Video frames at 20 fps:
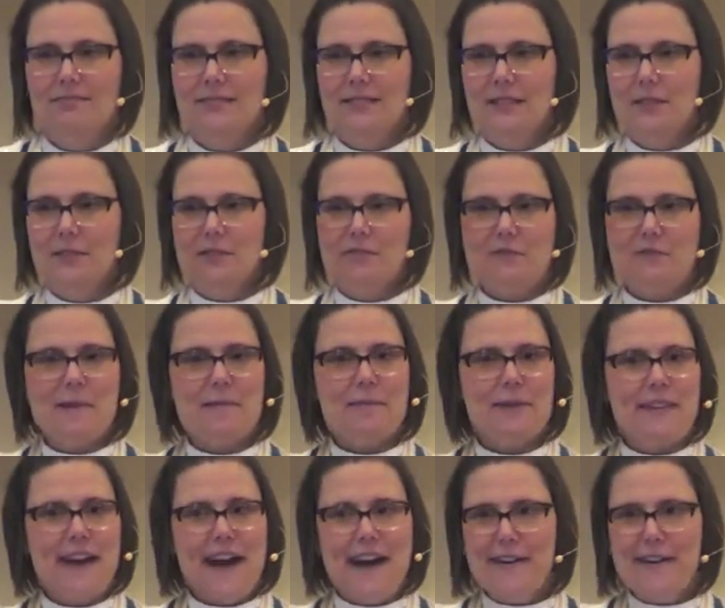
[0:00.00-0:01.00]
Does anyone
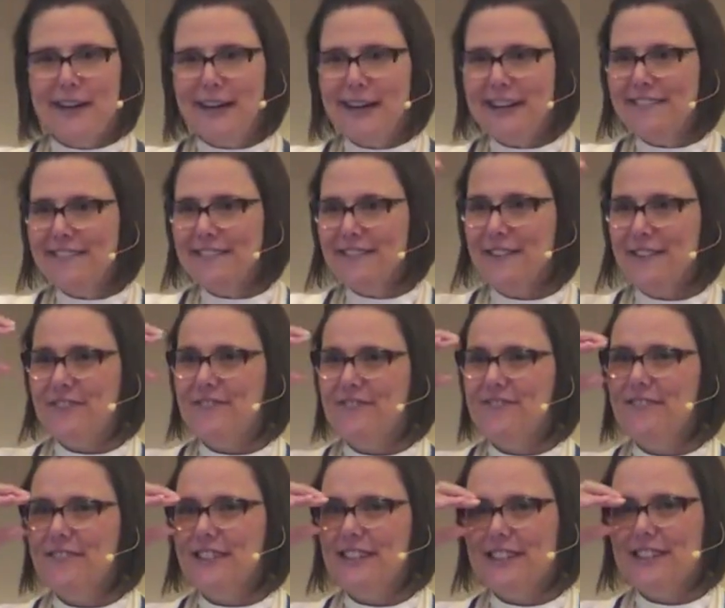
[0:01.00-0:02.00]
remember that one
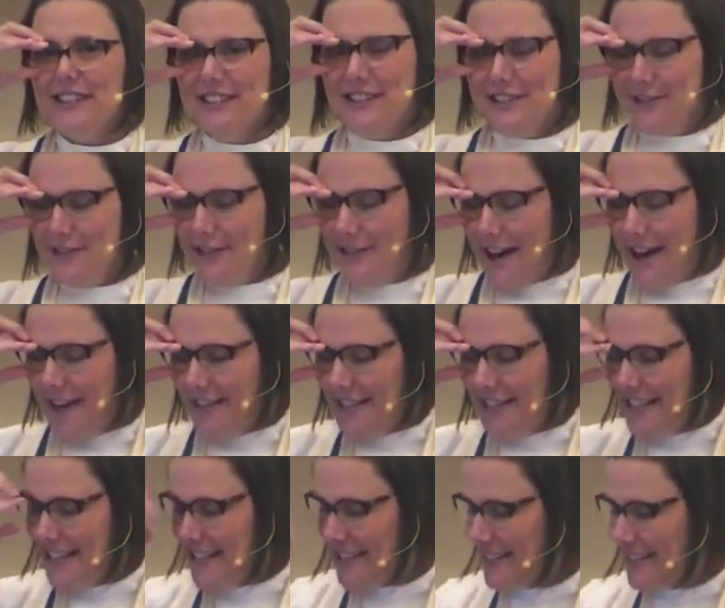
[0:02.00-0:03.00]
from early
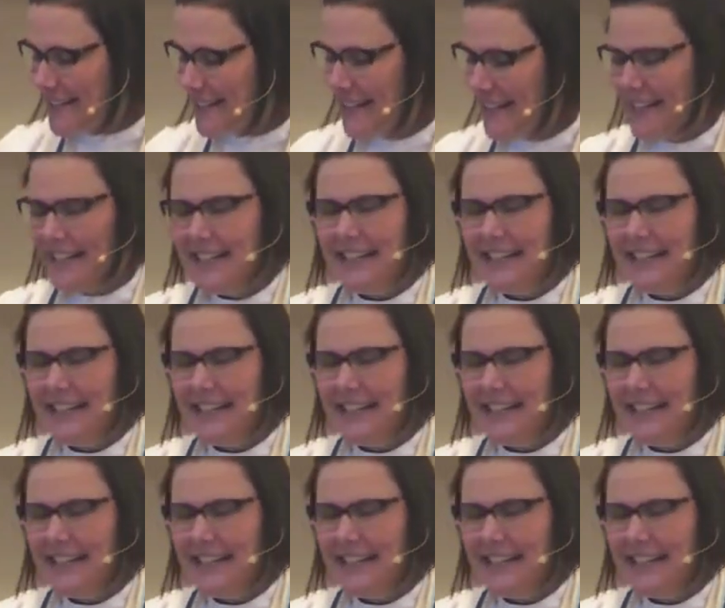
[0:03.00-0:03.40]
2000s?